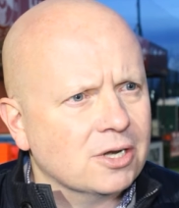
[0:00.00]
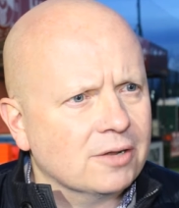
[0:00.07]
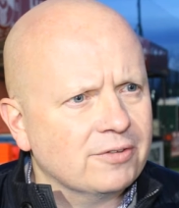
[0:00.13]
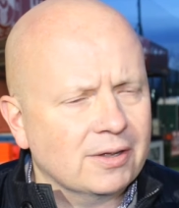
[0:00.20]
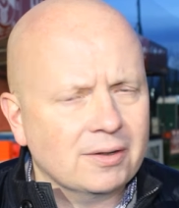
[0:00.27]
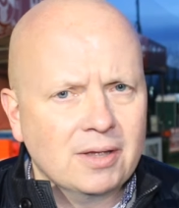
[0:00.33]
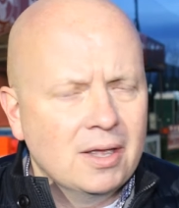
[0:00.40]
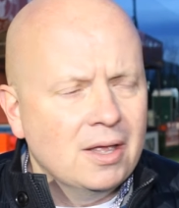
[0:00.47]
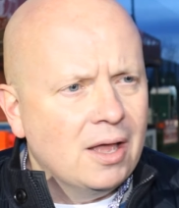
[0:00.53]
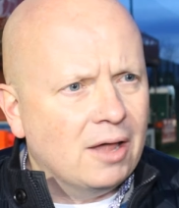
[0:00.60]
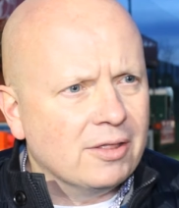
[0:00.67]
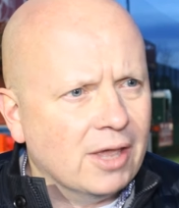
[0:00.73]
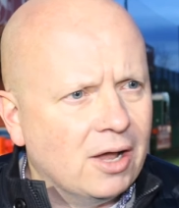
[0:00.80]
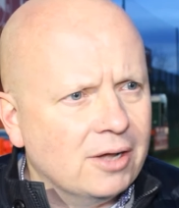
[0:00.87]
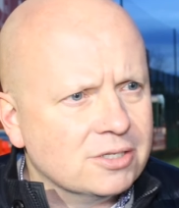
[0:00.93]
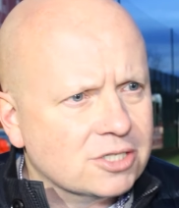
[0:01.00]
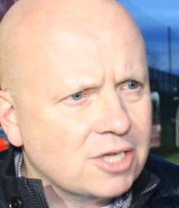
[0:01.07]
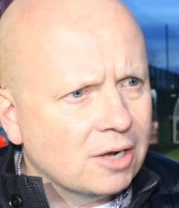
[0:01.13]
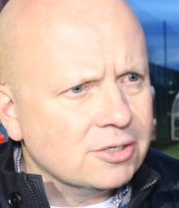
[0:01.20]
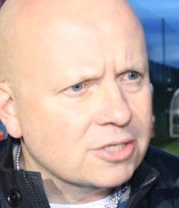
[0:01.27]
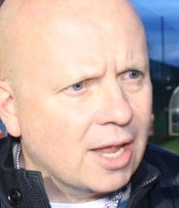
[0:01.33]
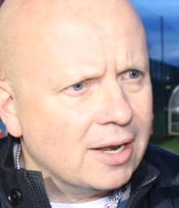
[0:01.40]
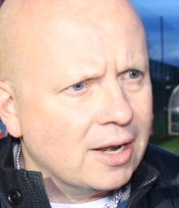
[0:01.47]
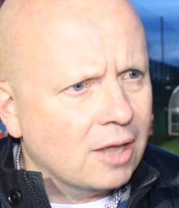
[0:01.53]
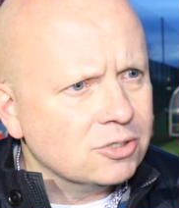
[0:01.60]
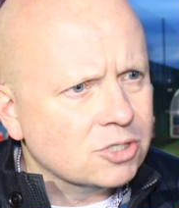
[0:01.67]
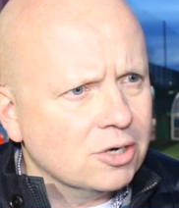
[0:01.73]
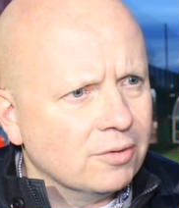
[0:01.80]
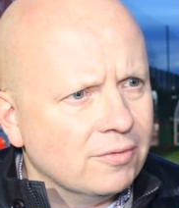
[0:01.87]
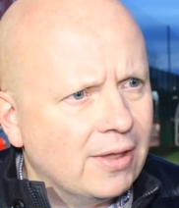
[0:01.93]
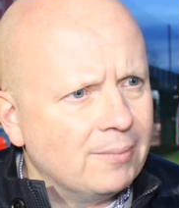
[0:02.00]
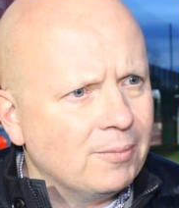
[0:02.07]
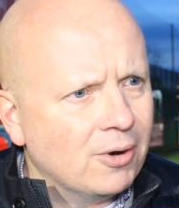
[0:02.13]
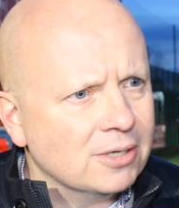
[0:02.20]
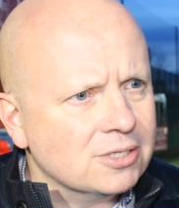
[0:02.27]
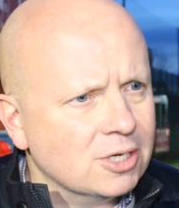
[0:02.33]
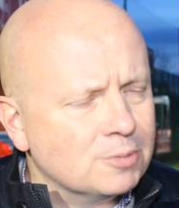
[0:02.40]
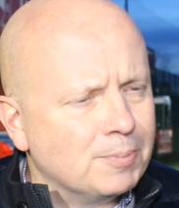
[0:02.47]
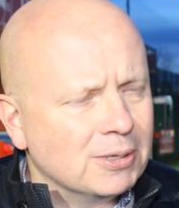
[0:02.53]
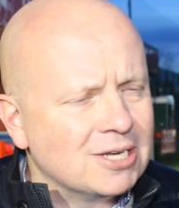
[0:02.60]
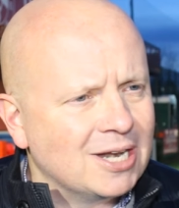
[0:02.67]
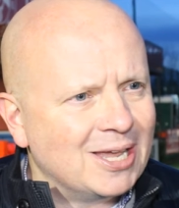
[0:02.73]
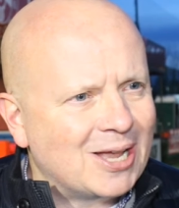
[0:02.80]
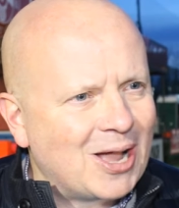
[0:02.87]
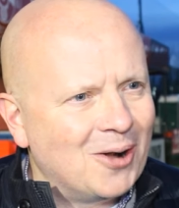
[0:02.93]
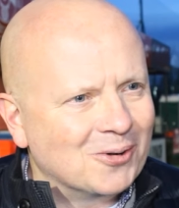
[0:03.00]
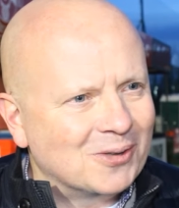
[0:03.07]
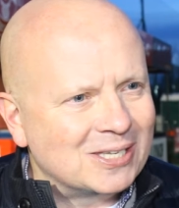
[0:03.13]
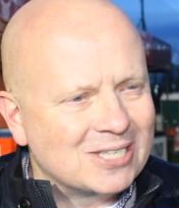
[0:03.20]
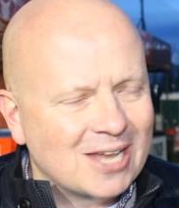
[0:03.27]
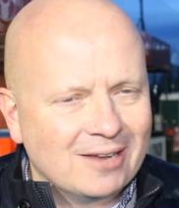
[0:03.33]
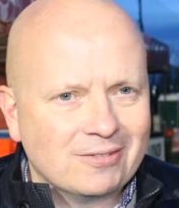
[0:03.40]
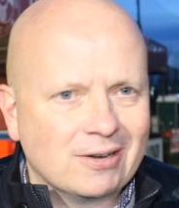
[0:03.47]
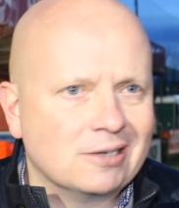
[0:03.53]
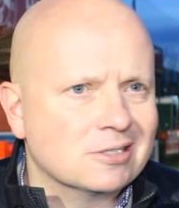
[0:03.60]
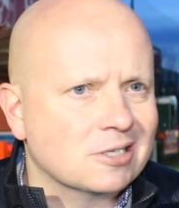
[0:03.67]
and I think I had suntan lotion on then, whereas it's bitterly cold this evening.